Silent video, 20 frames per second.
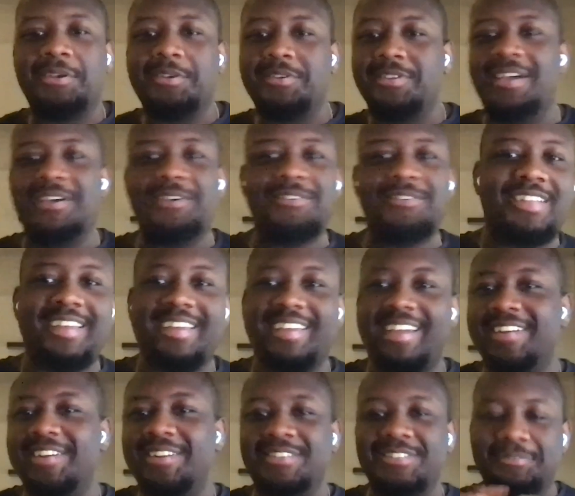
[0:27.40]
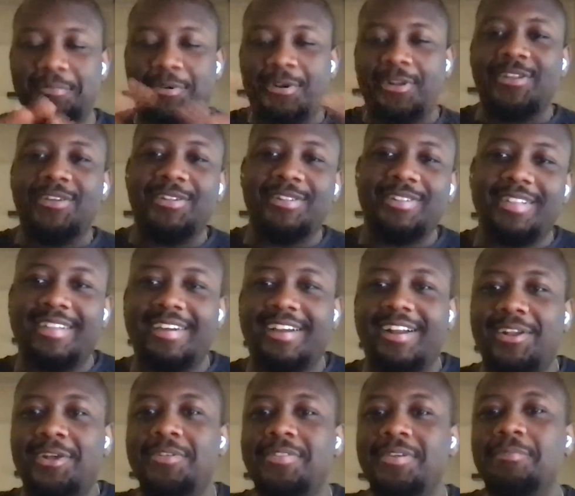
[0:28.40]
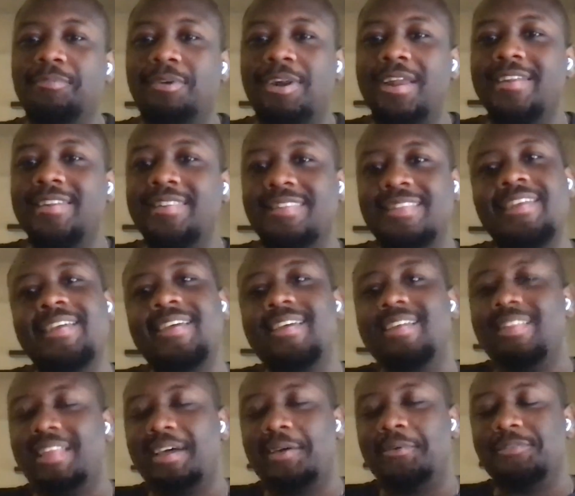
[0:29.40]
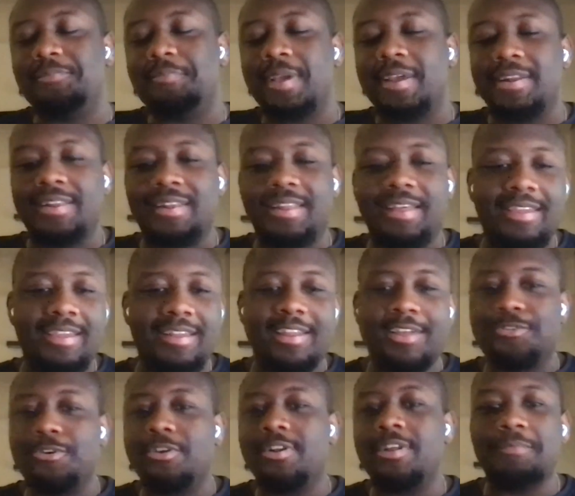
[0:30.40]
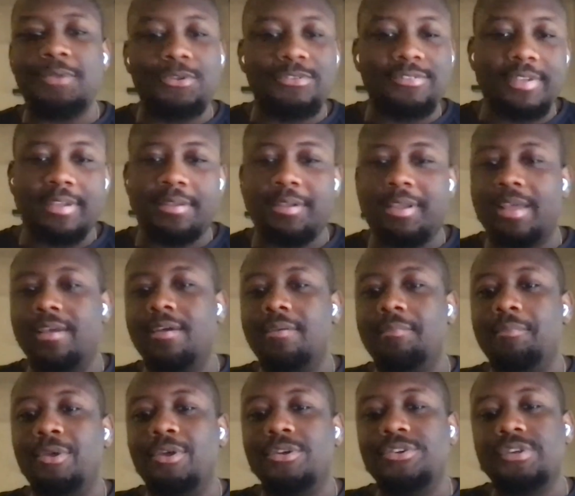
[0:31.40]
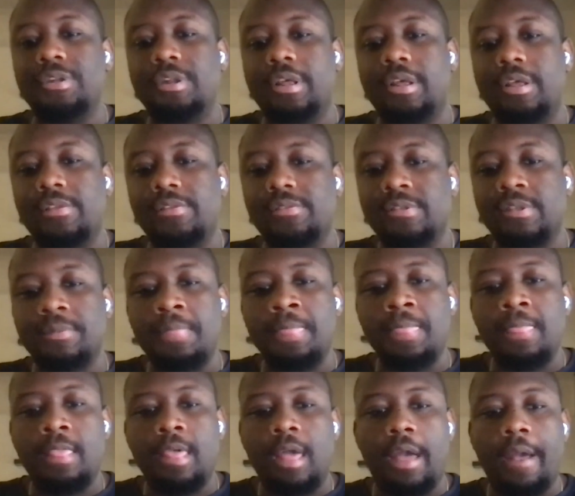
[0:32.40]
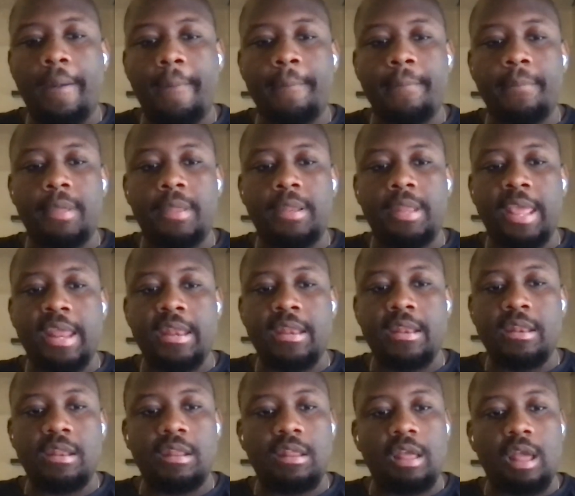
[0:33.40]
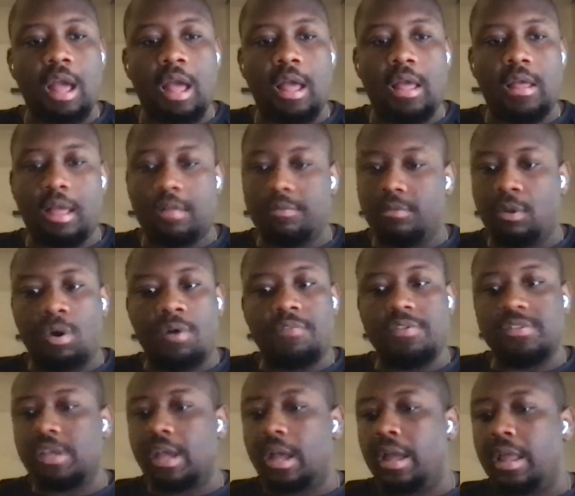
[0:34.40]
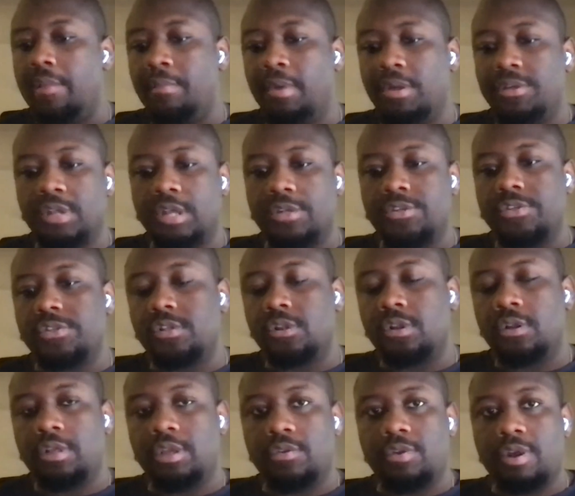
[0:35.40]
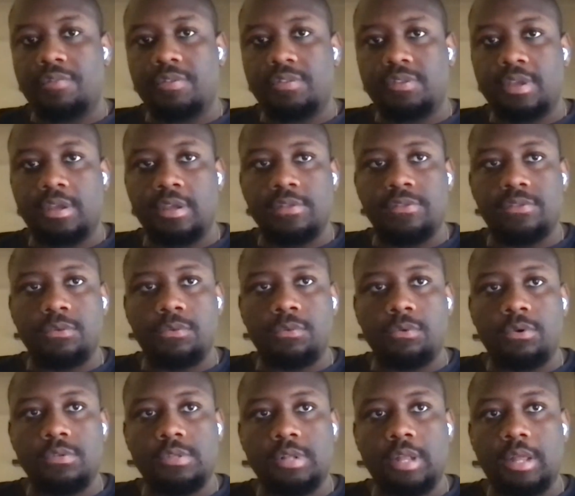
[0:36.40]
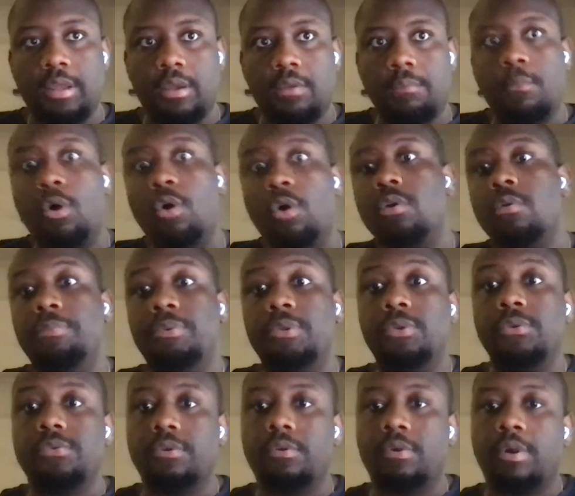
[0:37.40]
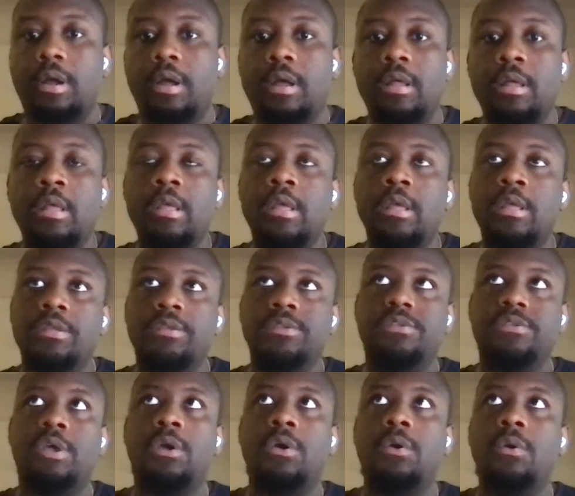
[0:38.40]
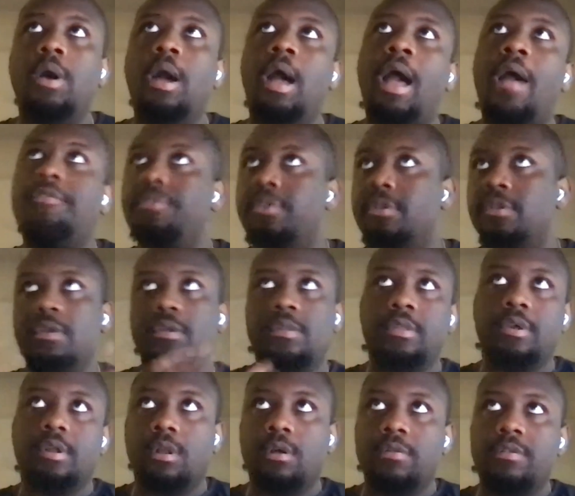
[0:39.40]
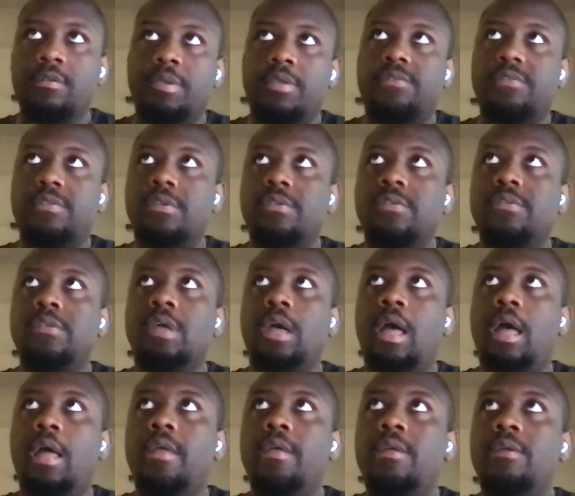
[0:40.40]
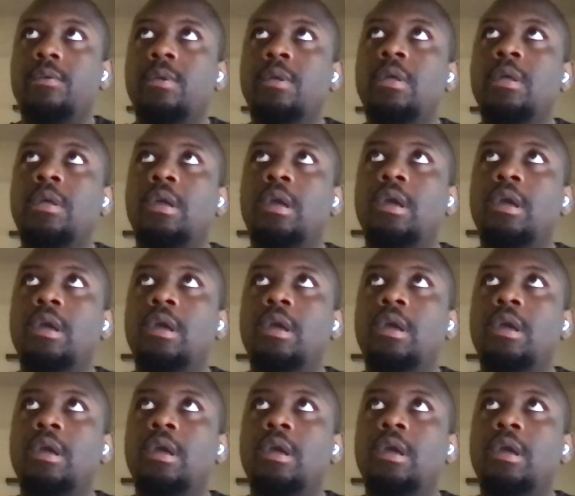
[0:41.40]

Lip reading: So I was like, I had a small little clothing brand that was mainly like electronic music merchandise. And then over time, I just slowly gravitated towards like more computer art. So after the clothing business, I